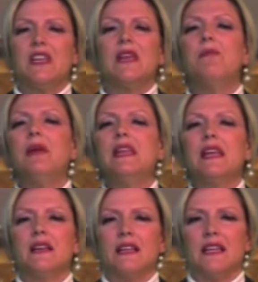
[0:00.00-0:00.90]

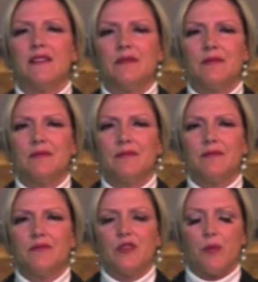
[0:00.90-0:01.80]
Immediately,
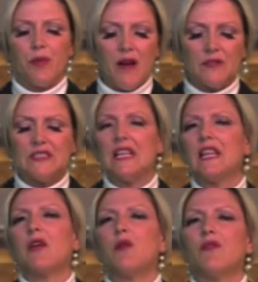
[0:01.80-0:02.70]
the prophecy that
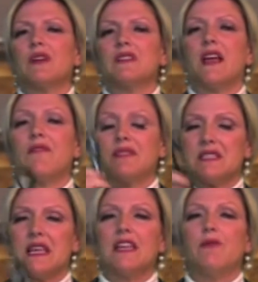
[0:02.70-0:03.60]
came over his life is
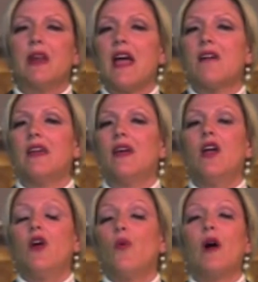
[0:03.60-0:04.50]
that he would have a
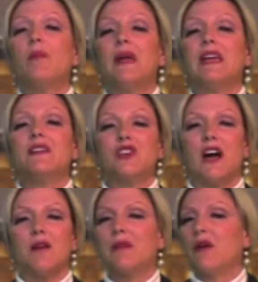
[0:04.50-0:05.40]
well-paying
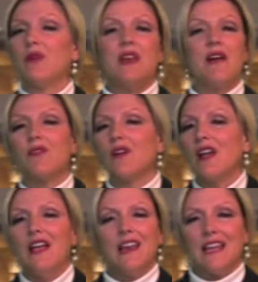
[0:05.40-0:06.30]
job that would never
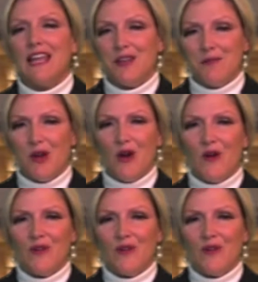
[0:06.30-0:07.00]
let him go